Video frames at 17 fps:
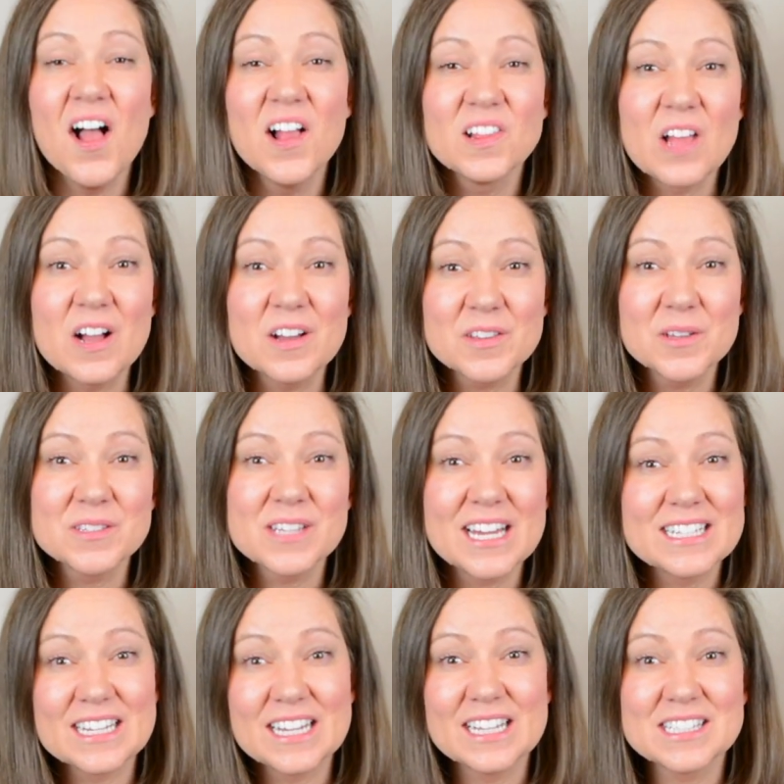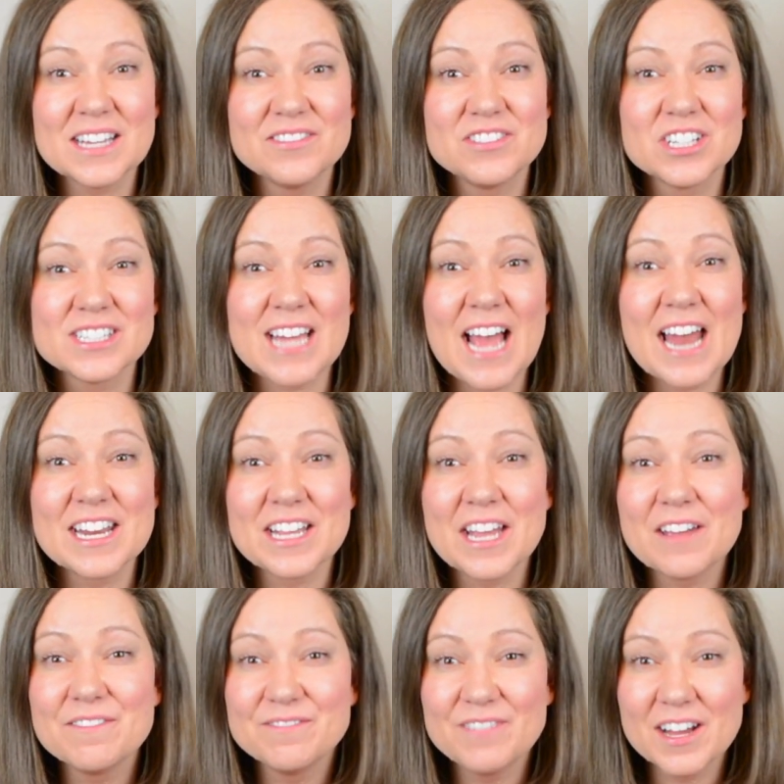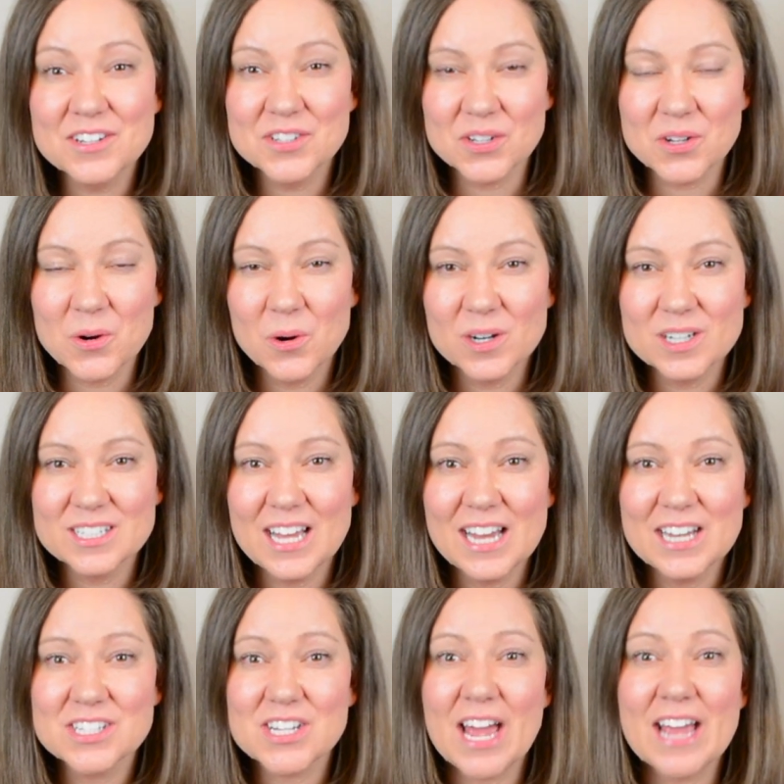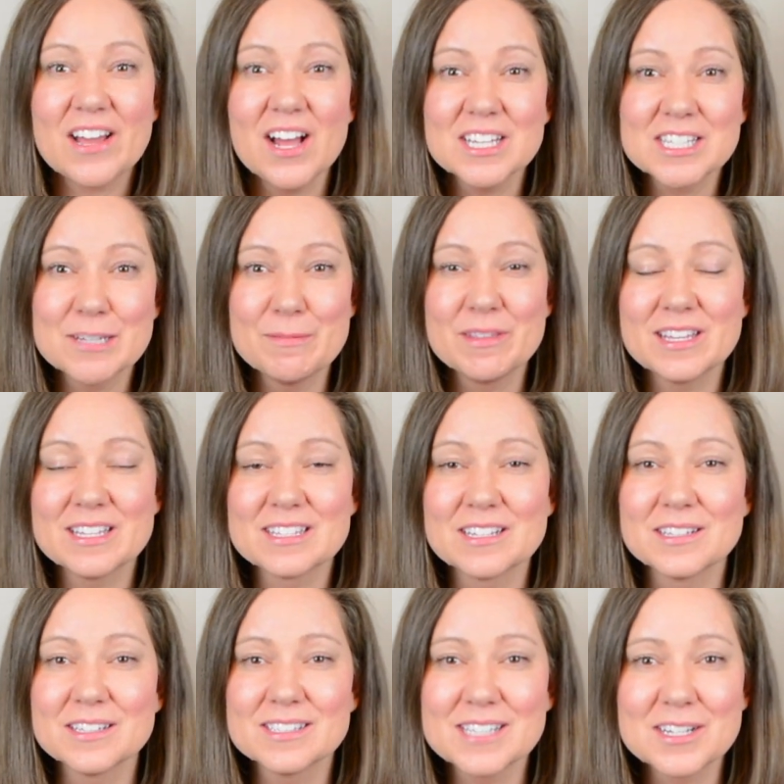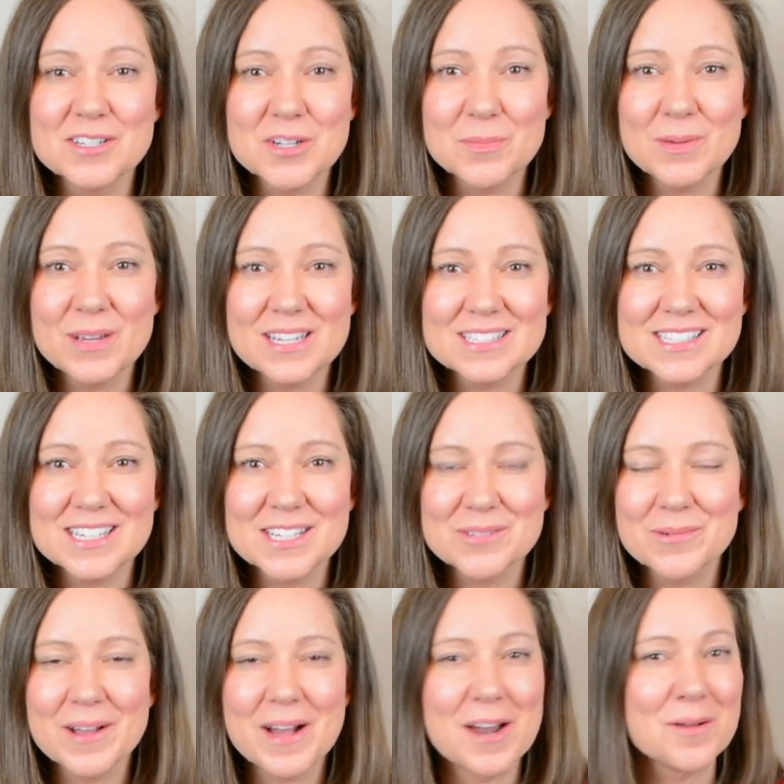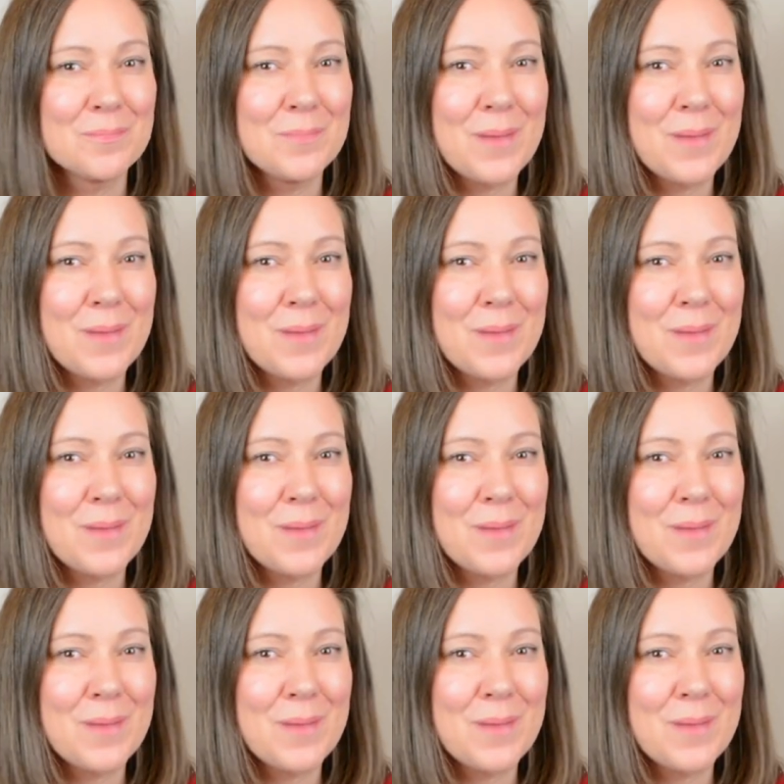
Along those ideas of just adding a fun decor touch, I got some of these little centerpieces. We got a